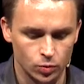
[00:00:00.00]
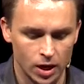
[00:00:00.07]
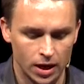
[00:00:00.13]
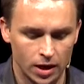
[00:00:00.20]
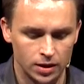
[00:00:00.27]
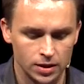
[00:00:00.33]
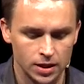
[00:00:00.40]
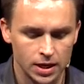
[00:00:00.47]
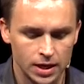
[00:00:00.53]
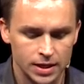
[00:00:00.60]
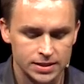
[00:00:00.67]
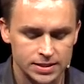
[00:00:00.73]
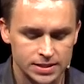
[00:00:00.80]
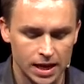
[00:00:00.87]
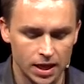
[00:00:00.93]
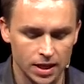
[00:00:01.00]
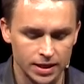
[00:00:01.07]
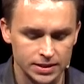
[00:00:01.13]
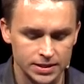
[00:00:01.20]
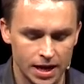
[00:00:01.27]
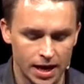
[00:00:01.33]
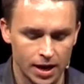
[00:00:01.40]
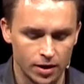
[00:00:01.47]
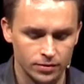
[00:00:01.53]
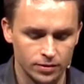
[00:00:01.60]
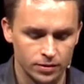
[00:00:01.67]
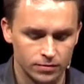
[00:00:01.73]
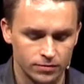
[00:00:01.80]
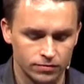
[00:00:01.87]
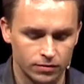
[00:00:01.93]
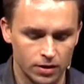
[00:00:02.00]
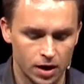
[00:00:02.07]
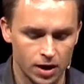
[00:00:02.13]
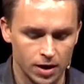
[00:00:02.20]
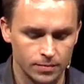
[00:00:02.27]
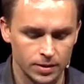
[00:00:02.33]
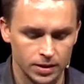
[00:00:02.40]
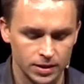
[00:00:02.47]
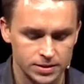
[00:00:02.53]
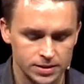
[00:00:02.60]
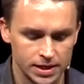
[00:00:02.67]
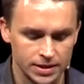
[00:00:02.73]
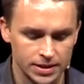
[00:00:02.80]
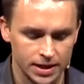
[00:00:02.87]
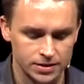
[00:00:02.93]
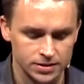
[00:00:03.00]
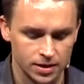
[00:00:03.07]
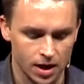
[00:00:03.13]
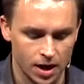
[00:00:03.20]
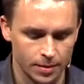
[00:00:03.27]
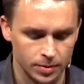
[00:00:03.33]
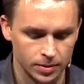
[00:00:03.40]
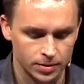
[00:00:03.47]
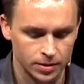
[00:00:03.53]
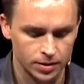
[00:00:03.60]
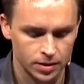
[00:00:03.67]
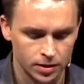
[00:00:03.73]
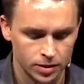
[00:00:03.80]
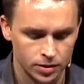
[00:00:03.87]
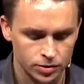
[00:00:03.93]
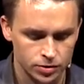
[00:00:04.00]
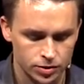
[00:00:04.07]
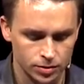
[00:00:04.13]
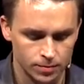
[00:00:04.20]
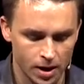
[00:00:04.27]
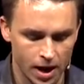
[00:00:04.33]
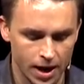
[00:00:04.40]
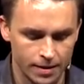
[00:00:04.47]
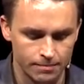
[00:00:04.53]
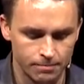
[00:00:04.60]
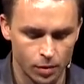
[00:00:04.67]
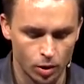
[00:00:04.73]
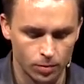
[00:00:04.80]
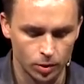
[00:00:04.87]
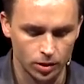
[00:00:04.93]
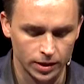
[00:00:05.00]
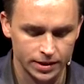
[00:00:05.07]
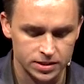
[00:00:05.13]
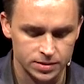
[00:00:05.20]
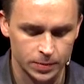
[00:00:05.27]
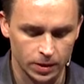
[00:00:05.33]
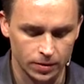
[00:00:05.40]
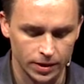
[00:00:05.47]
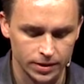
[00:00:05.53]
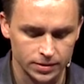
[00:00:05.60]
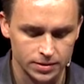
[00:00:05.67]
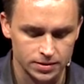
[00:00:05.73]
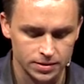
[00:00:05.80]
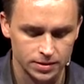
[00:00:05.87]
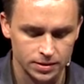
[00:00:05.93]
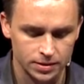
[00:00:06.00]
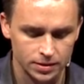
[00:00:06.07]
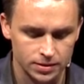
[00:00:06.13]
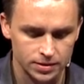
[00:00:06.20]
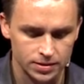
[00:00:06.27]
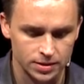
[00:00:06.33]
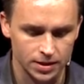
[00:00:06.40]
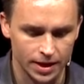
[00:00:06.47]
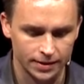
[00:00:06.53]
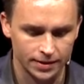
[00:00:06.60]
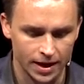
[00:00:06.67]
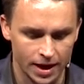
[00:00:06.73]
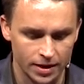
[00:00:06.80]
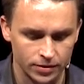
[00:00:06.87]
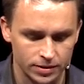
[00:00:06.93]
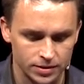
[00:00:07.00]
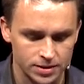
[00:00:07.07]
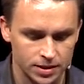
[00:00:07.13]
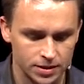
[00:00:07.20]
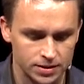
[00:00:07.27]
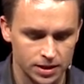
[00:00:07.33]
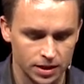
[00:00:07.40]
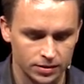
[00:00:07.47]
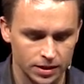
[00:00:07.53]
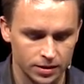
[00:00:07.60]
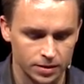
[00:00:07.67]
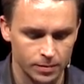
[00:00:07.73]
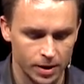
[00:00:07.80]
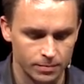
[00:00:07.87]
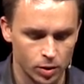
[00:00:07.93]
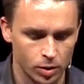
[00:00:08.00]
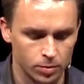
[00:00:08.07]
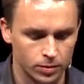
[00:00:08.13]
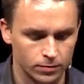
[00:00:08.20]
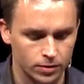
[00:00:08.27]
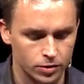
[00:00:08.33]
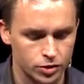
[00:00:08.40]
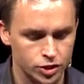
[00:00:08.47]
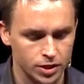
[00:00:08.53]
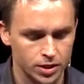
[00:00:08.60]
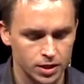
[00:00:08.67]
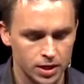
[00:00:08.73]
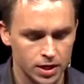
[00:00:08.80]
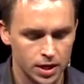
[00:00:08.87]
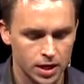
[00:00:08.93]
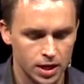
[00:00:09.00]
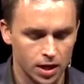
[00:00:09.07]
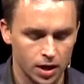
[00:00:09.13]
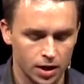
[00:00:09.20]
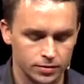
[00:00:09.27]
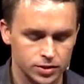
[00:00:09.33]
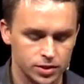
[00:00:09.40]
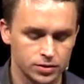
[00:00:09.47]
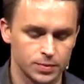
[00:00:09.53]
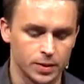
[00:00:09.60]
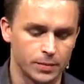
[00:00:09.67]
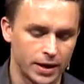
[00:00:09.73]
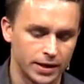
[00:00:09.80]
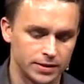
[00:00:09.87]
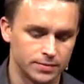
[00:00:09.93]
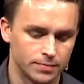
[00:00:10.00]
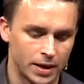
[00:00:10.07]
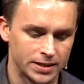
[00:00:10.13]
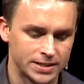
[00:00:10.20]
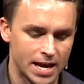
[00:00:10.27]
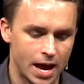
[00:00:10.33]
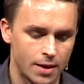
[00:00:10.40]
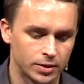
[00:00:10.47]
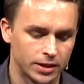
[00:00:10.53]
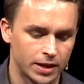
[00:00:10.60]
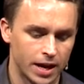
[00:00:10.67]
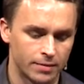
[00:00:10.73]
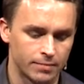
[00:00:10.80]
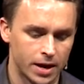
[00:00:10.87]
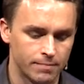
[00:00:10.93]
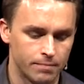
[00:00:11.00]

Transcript: well. Scaling down from, say, desktop to my mobile experience, just like that. You can see it scale down to my mobile version. My tablet and my